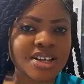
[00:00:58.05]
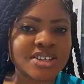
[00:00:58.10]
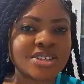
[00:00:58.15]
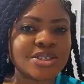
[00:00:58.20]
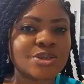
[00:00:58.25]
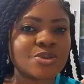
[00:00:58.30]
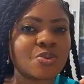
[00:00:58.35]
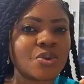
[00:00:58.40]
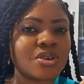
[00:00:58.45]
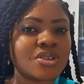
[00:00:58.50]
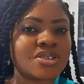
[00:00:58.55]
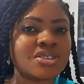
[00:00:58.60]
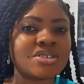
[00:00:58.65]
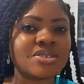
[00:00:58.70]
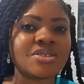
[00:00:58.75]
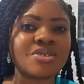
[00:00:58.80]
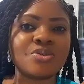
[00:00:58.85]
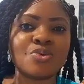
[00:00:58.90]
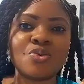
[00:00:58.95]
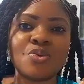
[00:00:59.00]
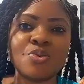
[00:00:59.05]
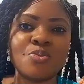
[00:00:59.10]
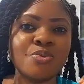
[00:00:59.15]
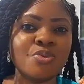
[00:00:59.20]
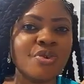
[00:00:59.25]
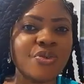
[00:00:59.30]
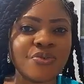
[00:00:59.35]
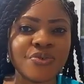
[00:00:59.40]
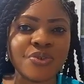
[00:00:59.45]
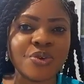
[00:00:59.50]
That is what will
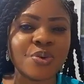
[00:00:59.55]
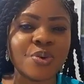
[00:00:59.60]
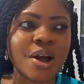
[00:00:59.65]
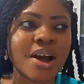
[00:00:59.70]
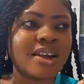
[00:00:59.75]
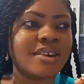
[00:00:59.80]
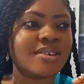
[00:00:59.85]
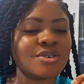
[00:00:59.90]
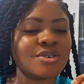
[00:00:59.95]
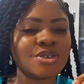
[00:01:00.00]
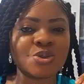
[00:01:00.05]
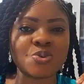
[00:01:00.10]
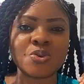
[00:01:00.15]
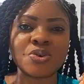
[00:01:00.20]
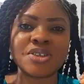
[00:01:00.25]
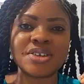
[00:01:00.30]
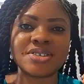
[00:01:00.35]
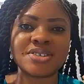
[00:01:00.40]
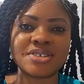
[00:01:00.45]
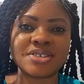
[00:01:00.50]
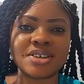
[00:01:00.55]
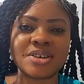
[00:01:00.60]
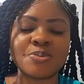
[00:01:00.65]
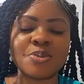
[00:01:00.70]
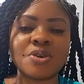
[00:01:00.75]
move you not what they say.